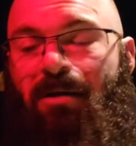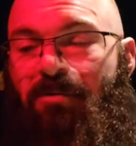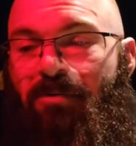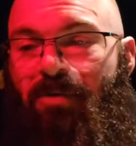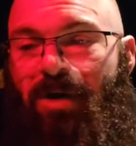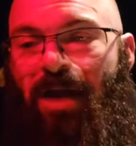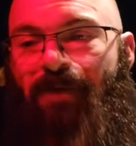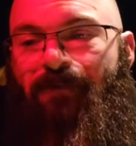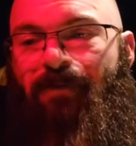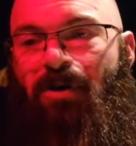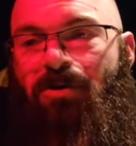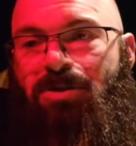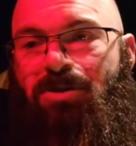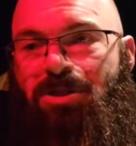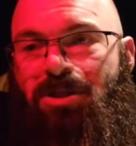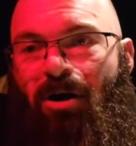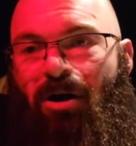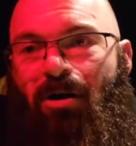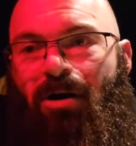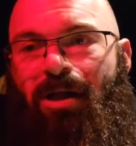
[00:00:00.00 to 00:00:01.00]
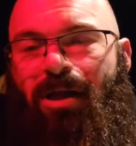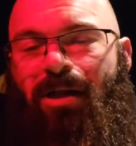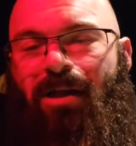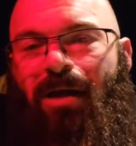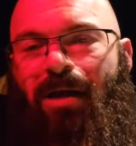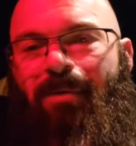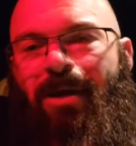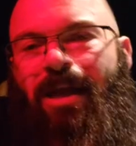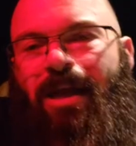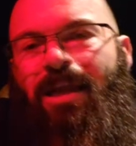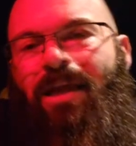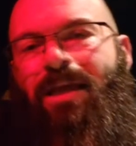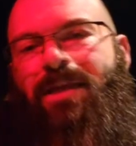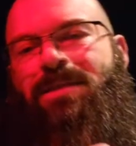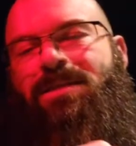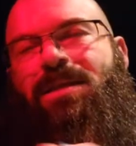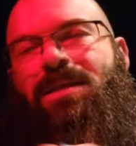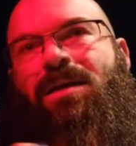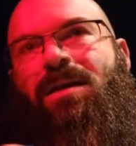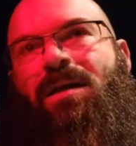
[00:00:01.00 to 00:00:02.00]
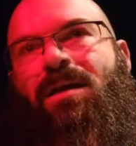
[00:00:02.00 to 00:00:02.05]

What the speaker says: When I first started, I mean, it's